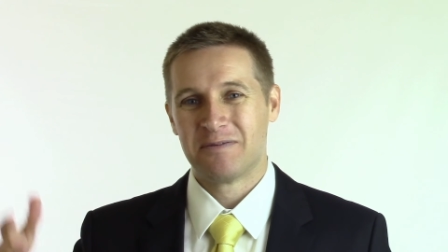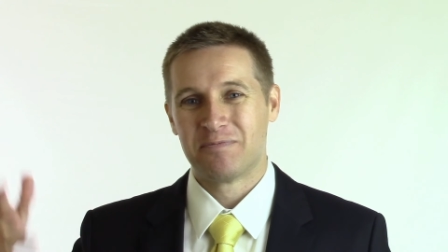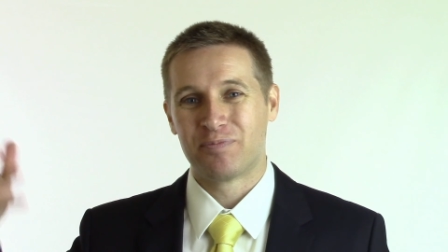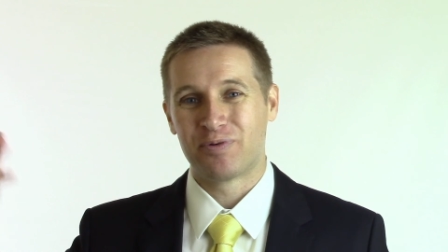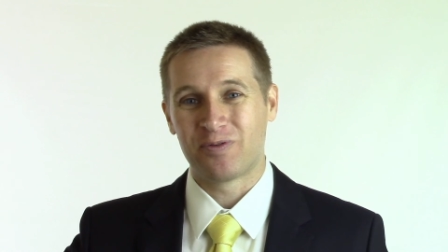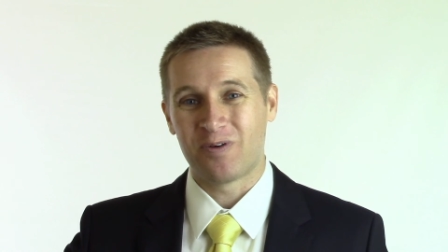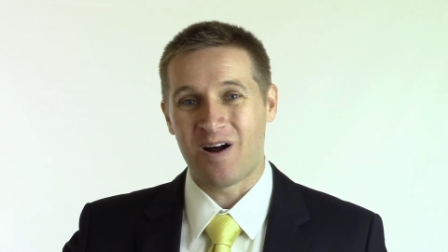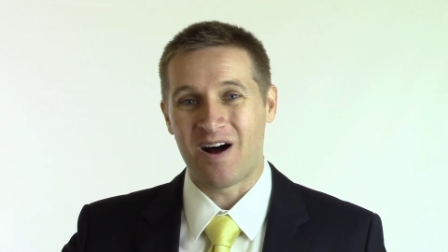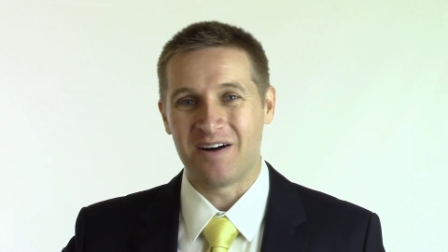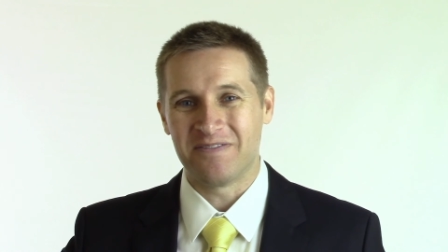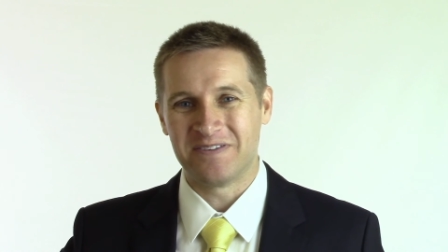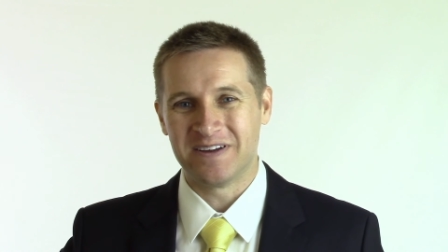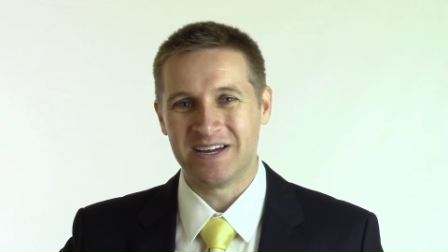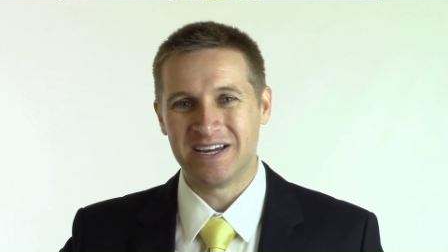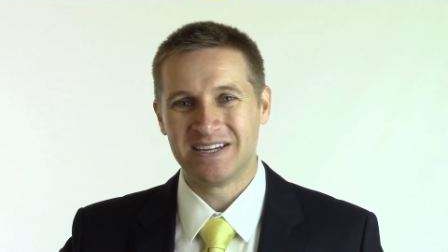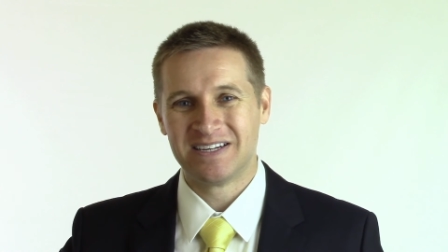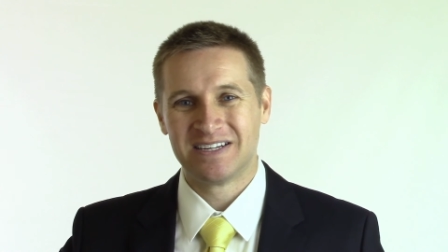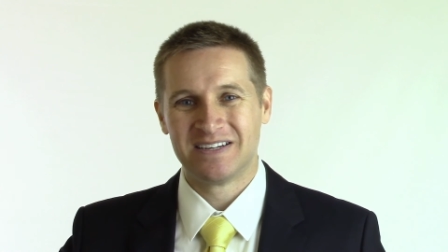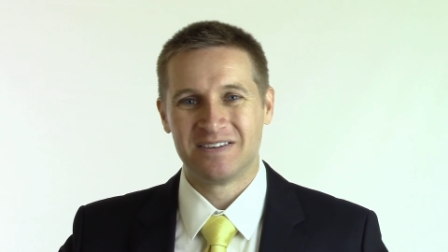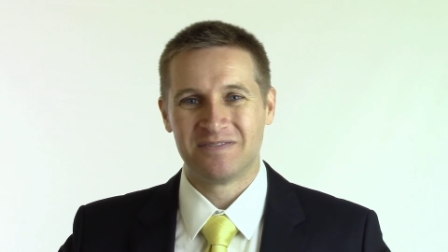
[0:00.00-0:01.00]

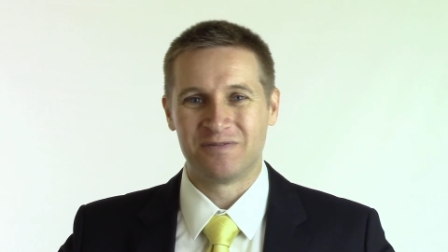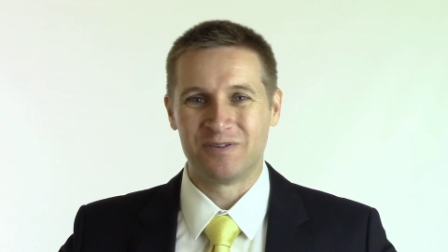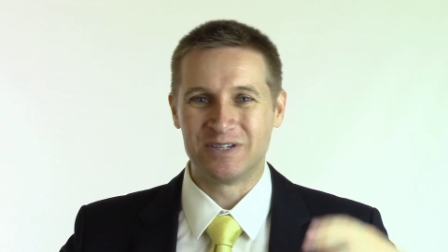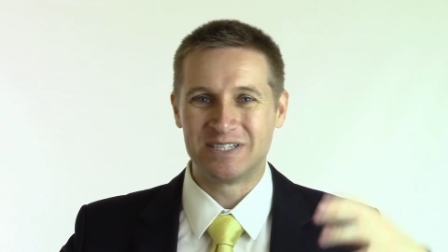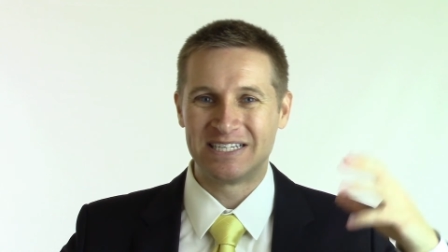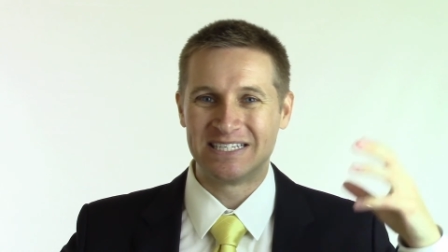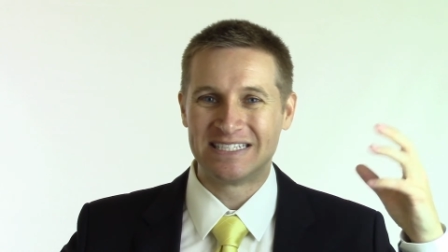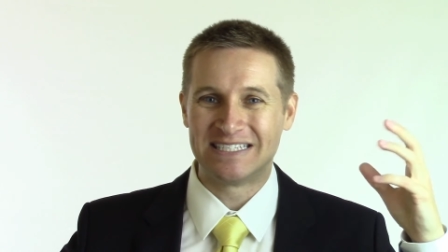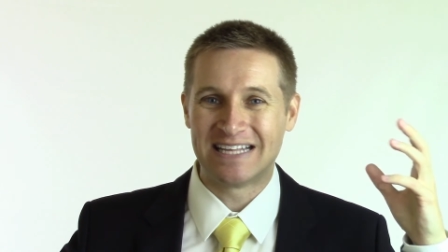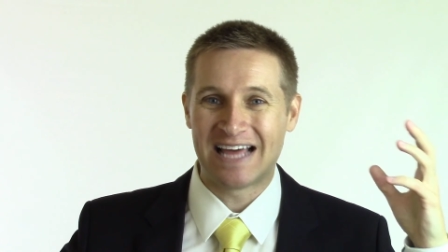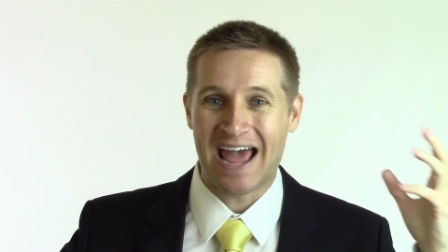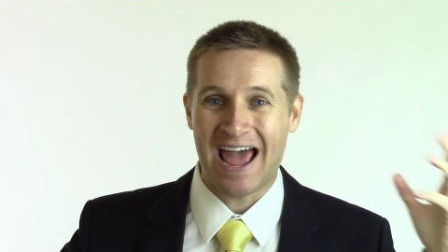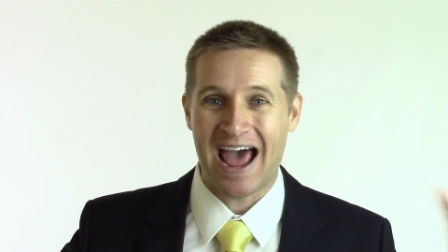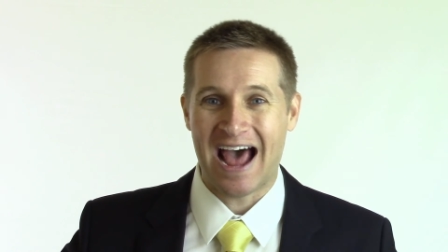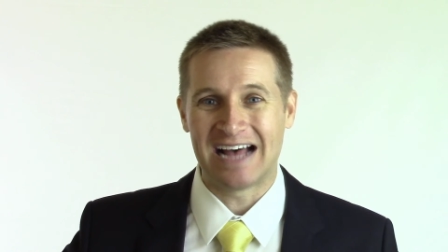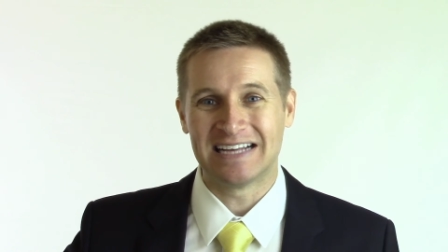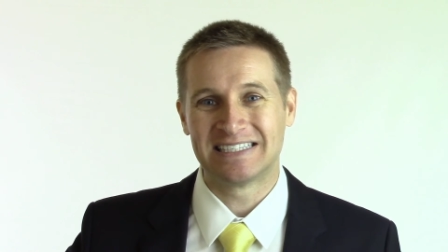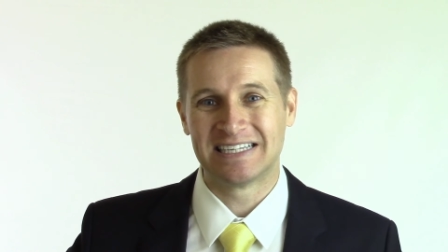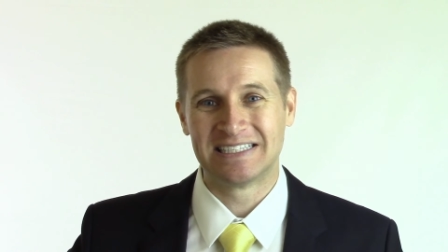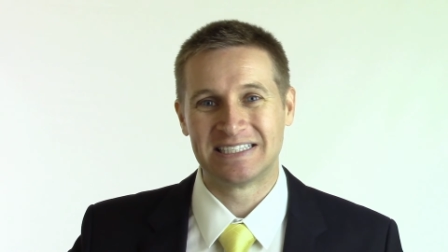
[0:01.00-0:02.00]
profit versus the
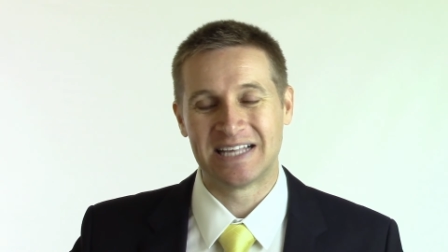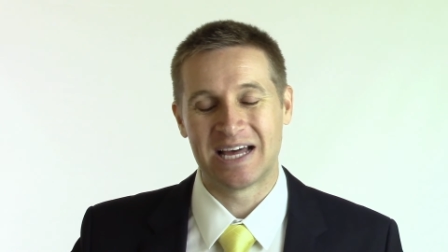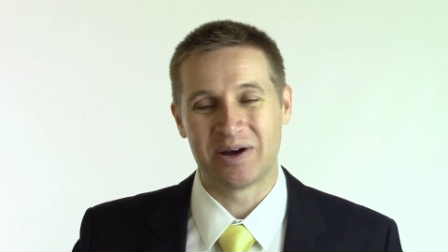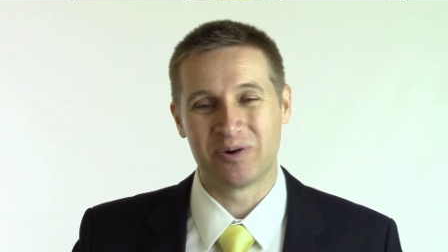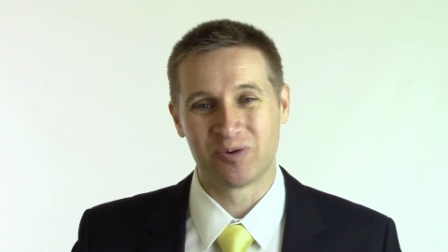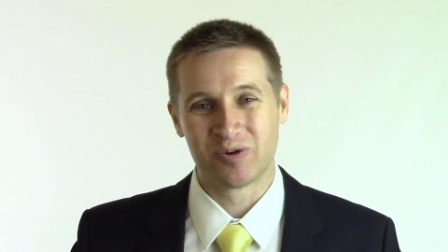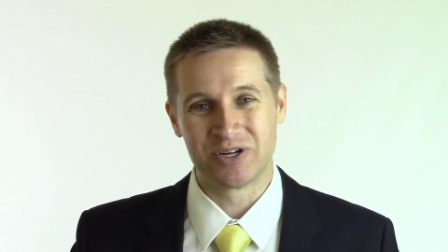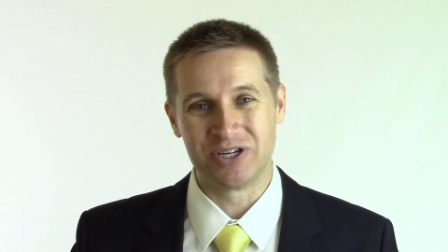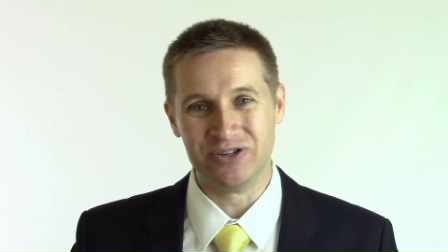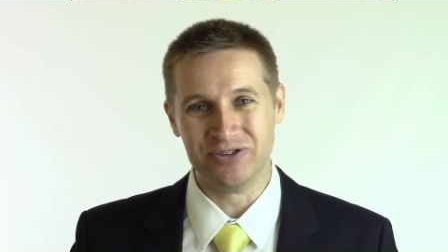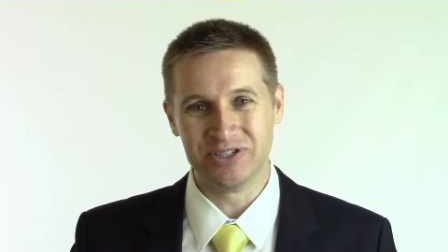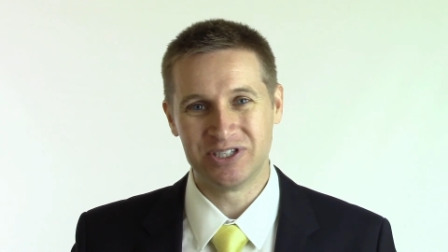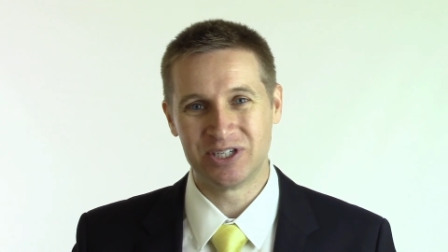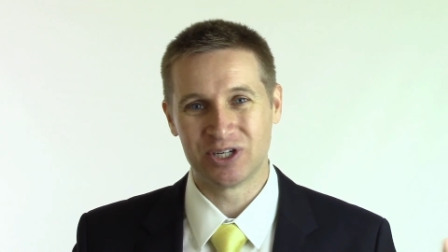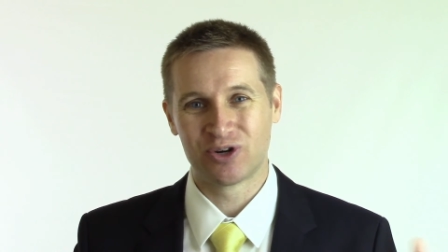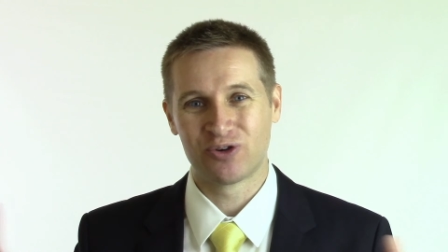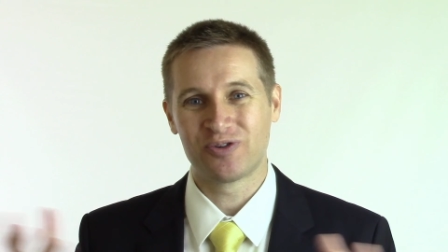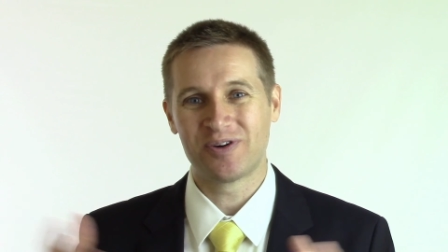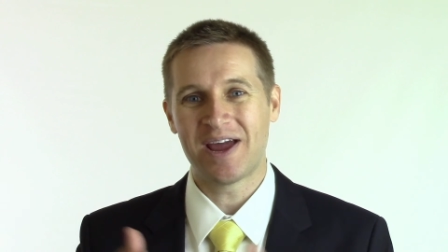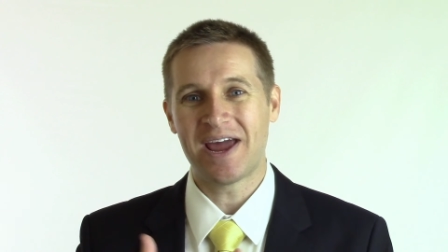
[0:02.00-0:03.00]
assets that were used to
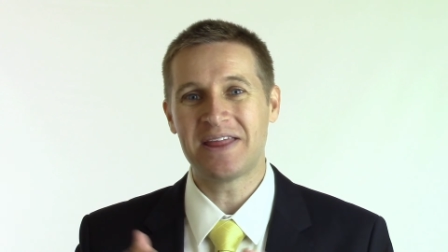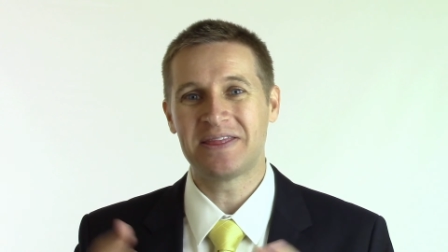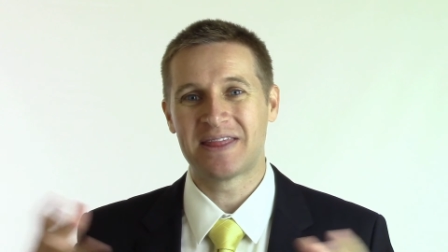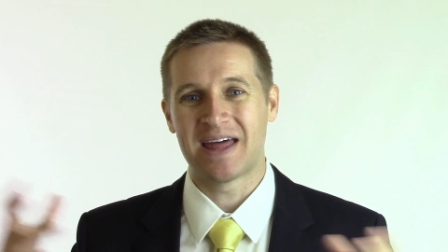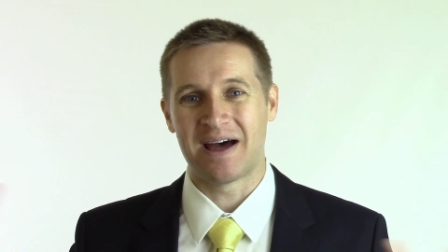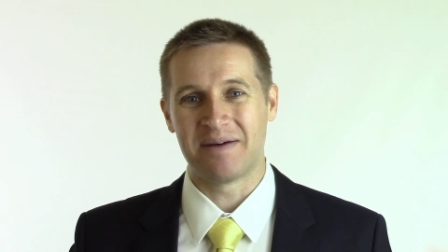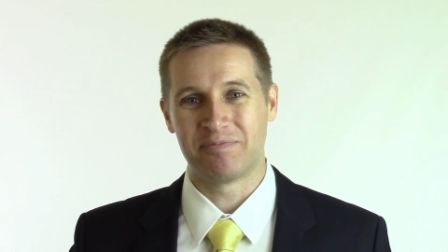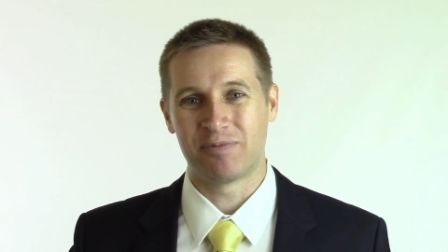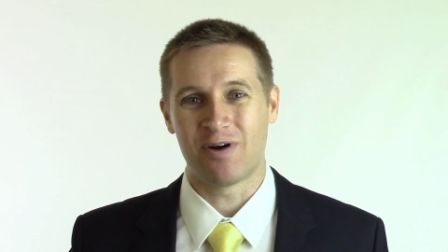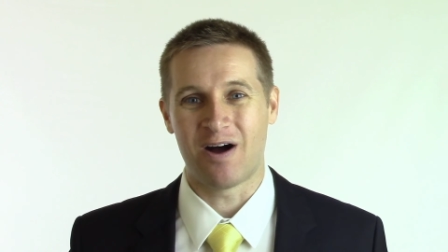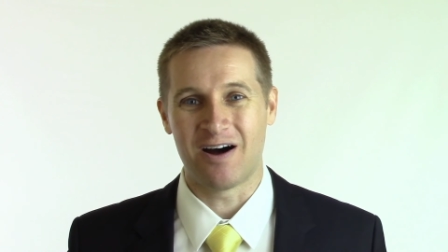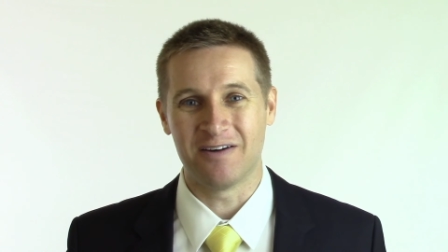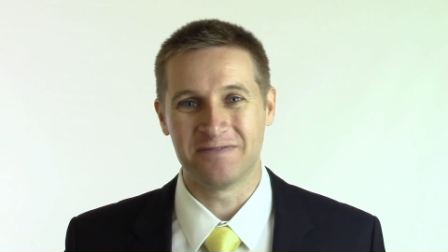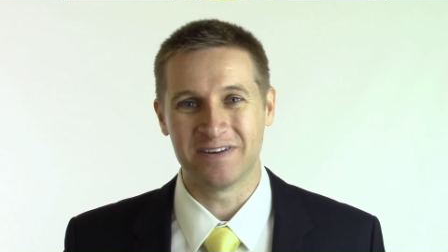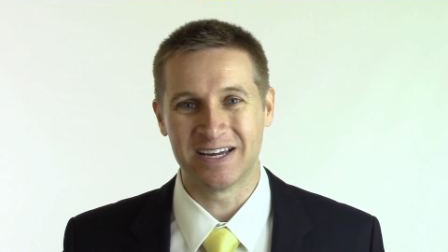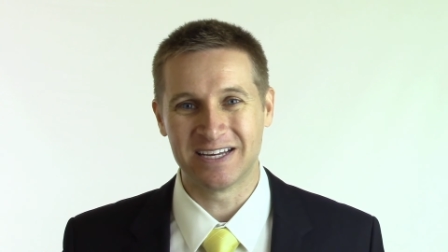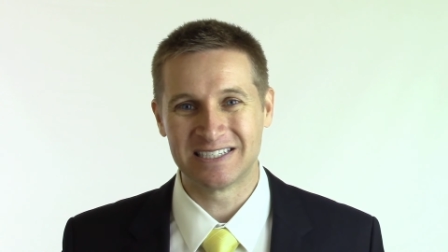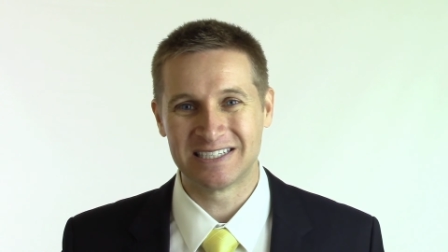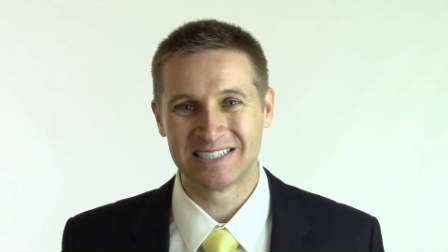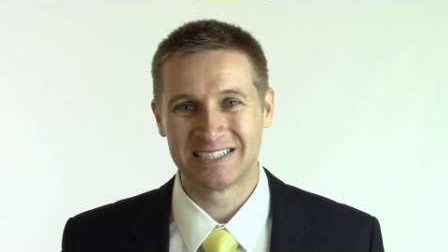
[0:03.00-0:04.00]
create that
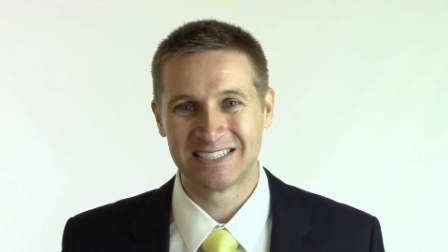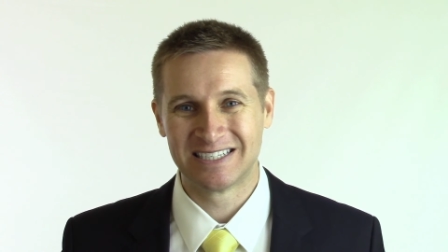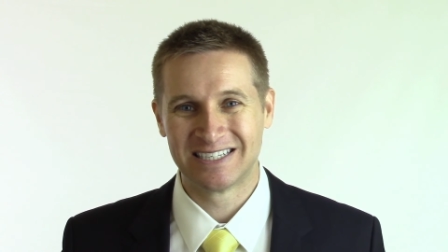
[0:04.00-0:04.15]
profit.